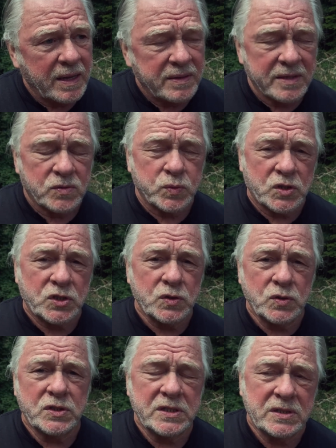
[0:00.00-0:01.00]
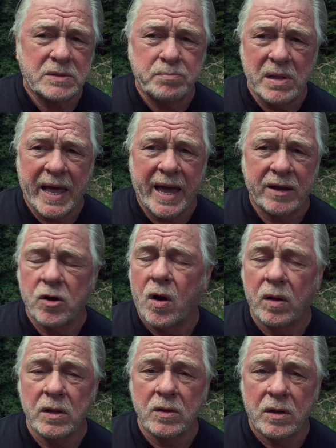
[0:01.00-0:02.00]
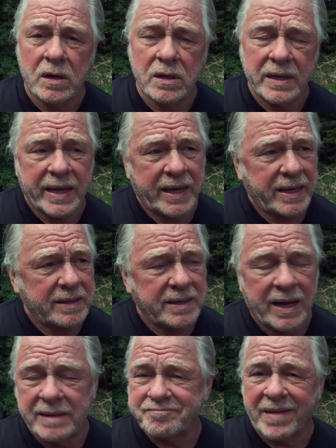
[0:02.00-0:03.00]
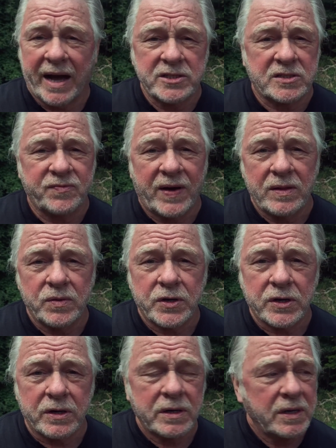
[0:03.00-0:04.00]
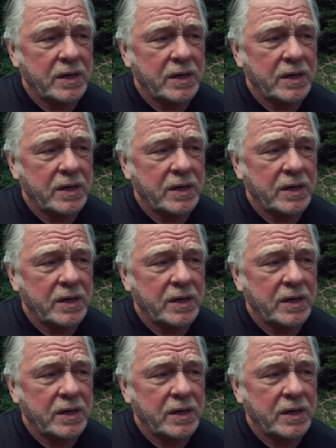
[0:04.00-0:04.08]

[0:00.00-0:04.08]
This was Susie's plan all along, and I just followed her.